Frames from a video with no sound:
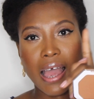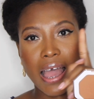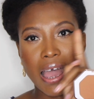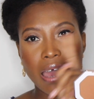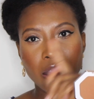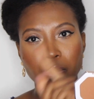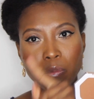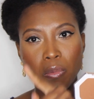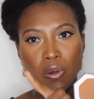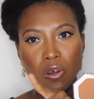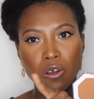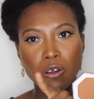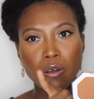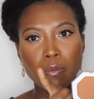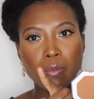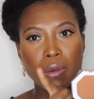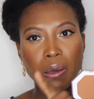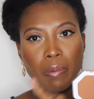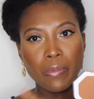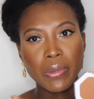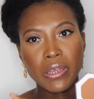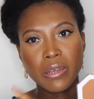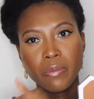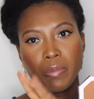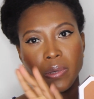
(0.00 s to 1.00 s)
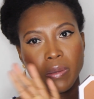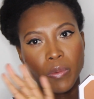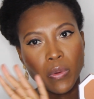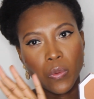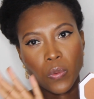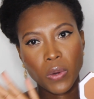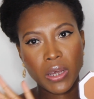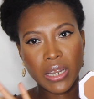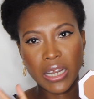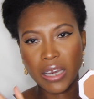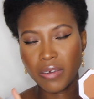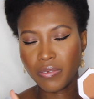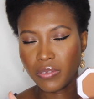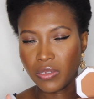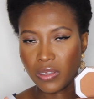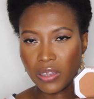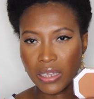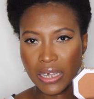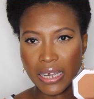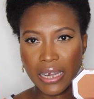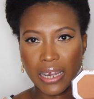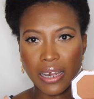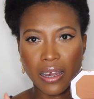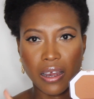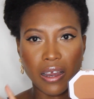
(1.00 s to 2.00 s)
and Mocha Mami and maybe one after
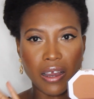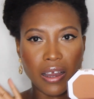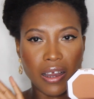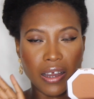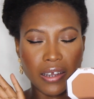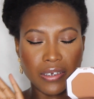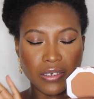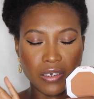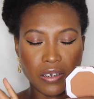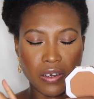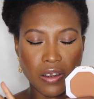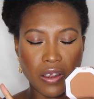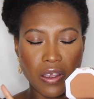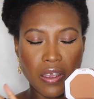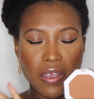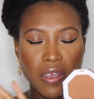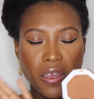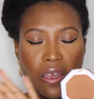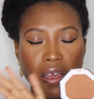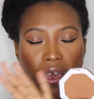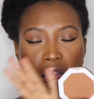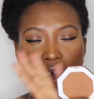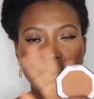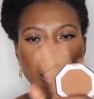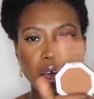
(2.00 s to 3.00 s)
that, I don't know.